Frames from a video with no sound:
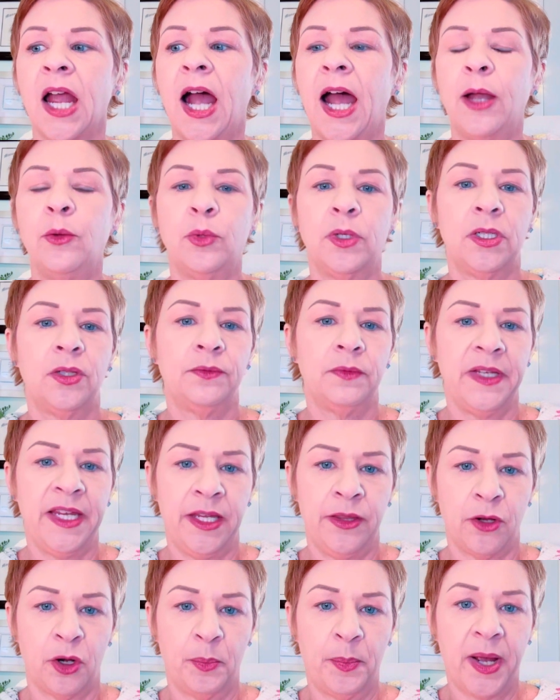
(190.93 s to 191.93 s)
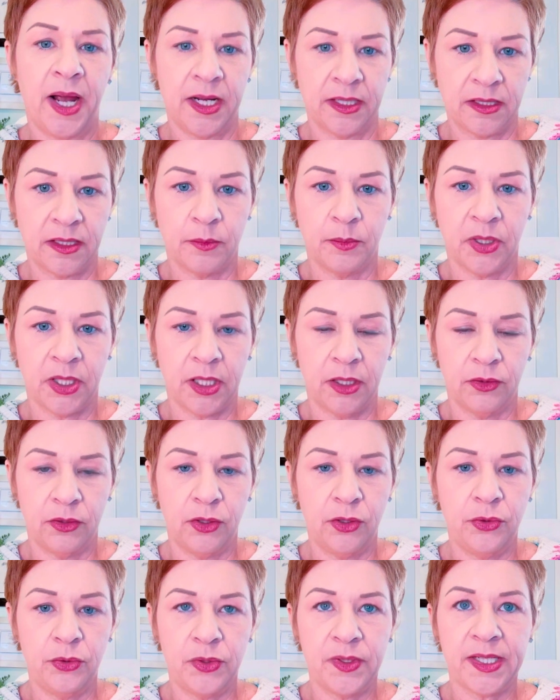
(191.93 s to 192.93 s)
I would either possibly
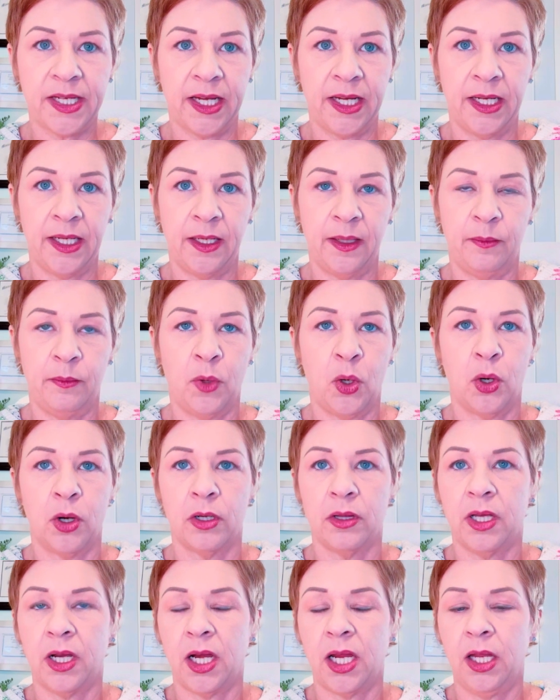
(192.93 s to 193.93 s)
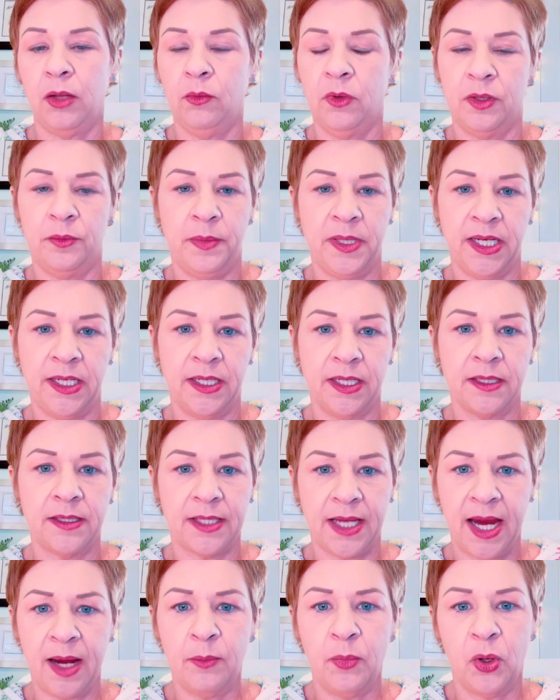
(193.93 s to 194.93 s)
lose him or that he would be
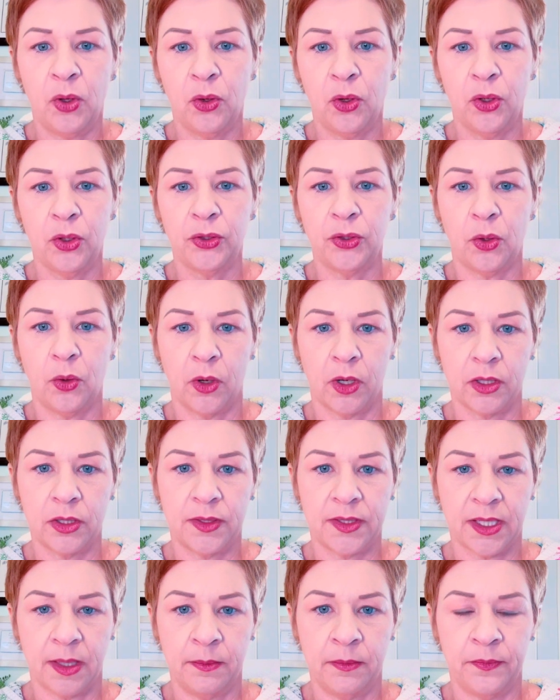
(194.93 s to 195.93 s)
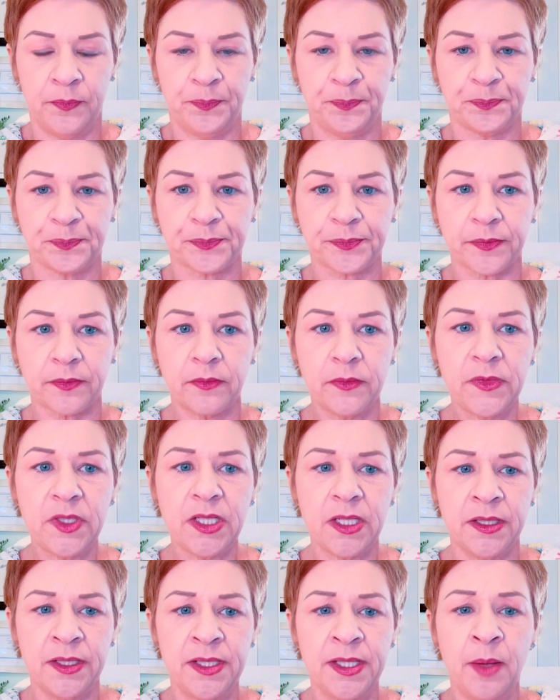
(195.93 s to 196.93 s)
disabled or
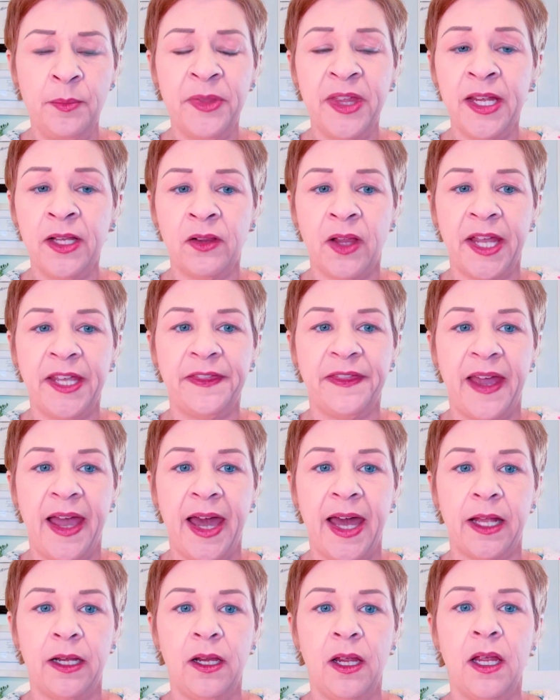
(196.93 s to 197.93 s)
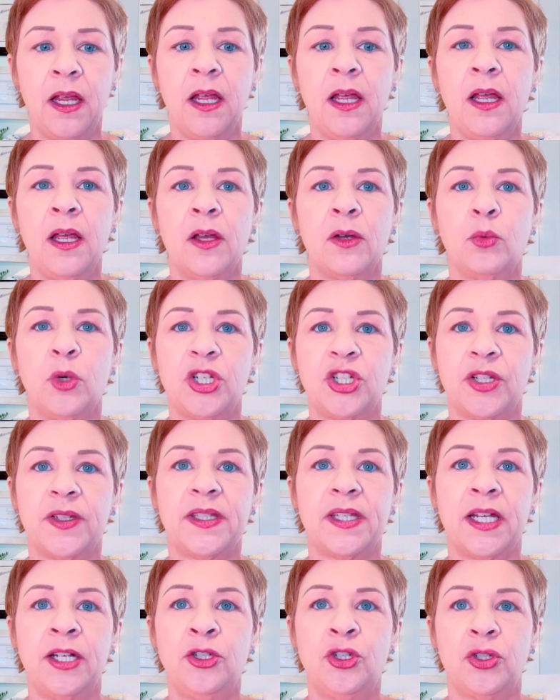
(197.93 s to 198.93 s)
something like that, which
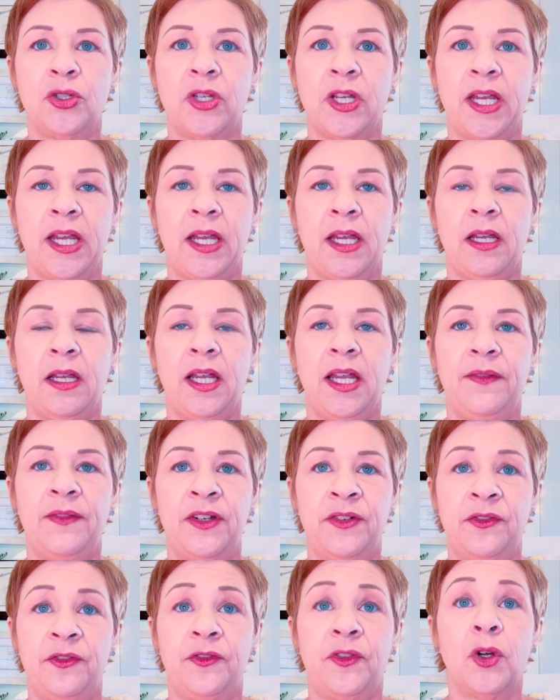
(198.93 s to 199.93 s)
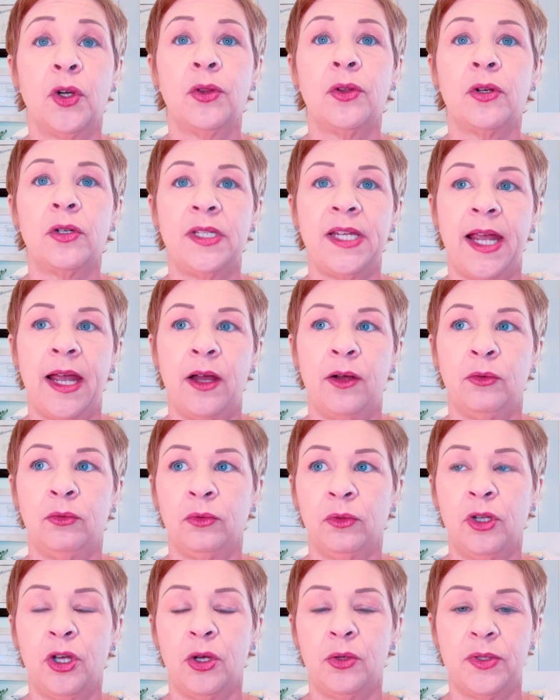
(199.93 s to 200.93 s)
essentially even further
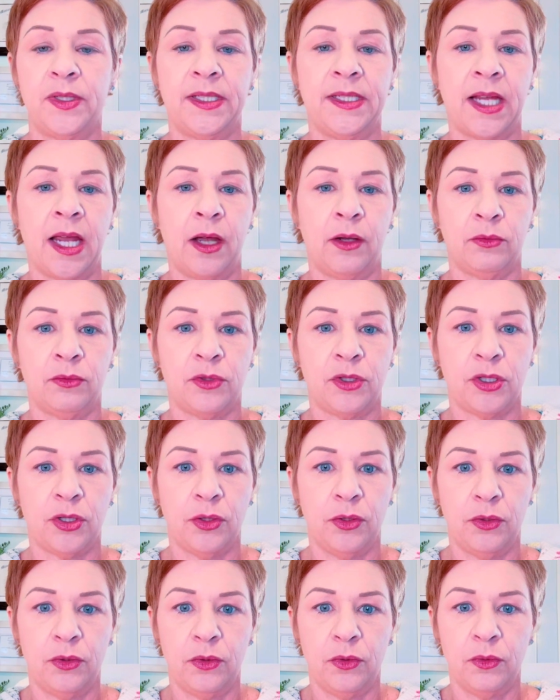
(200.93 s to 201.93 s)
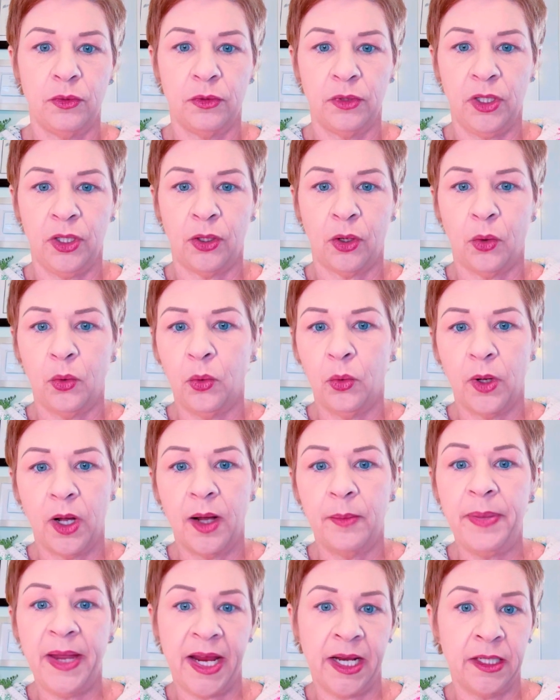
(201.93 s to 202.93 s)
down goes down to,
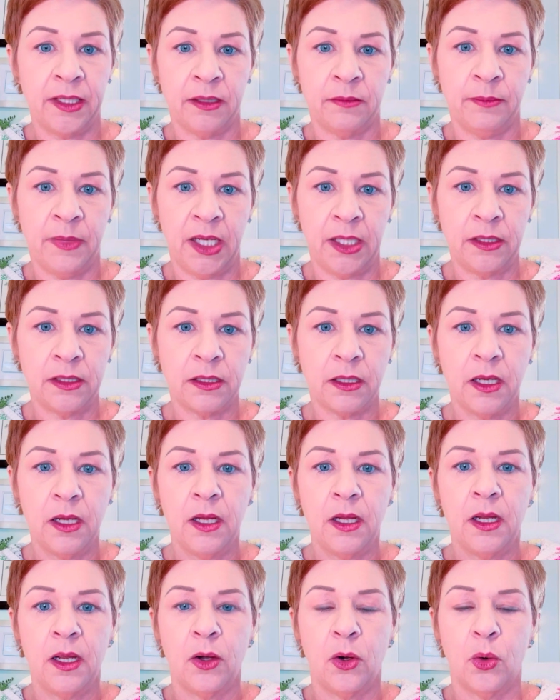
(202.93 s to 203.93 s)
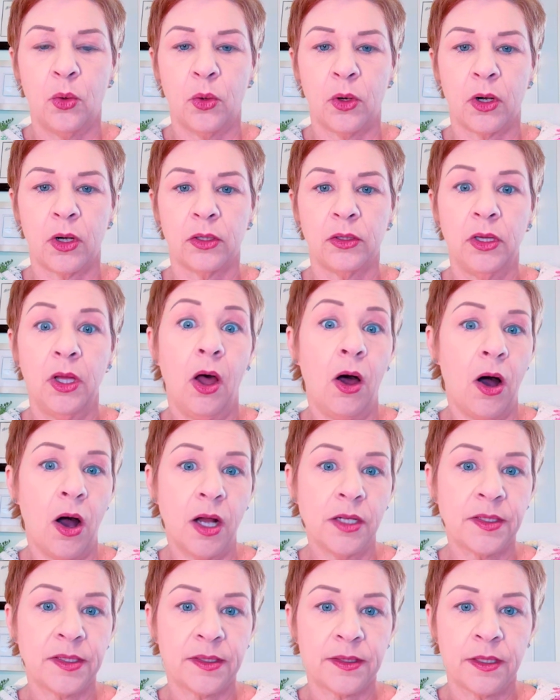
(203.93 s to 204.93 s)
abandonment or
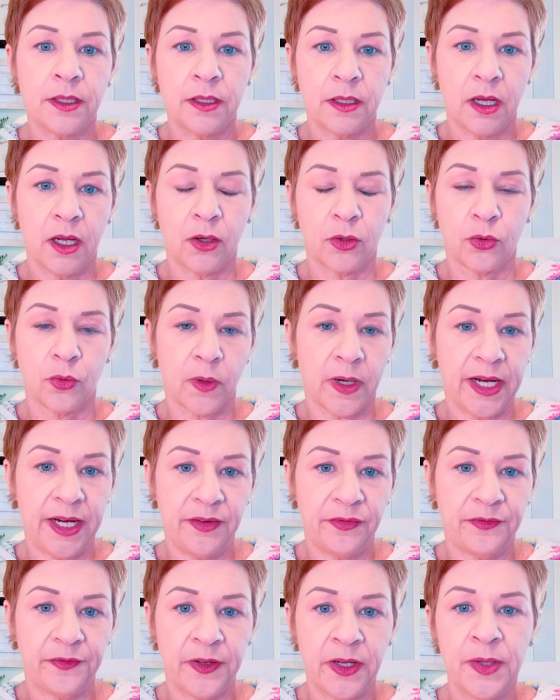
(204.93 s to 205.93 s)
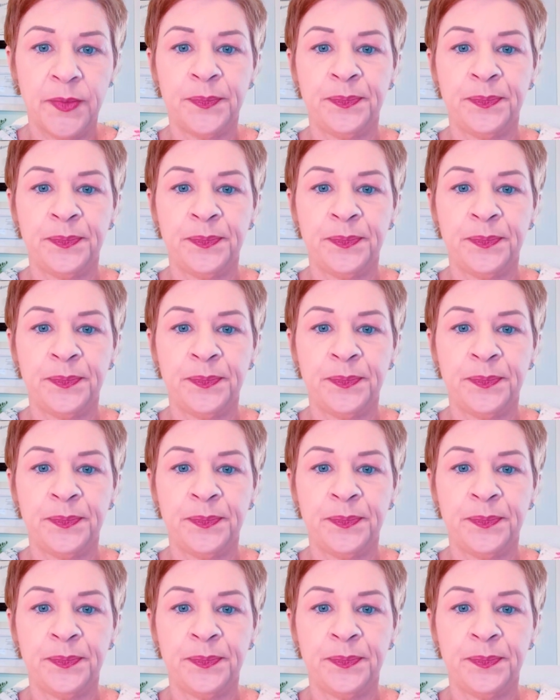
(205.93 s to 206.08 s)
loss or grief.